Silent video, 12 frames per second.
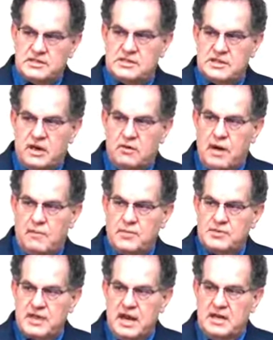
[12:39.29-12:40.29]
this their
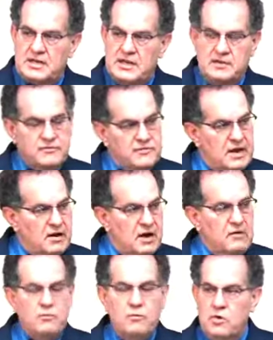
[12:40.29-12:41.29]
representative,
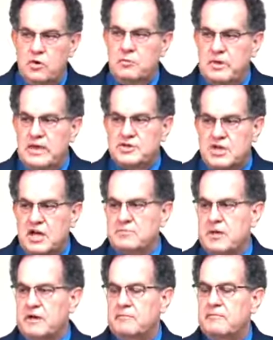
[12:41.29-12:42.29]
there would be
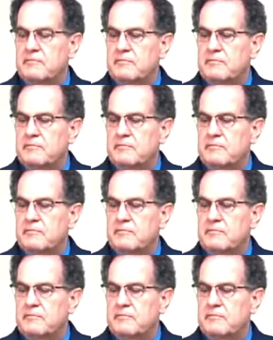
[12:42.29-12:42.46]
judgment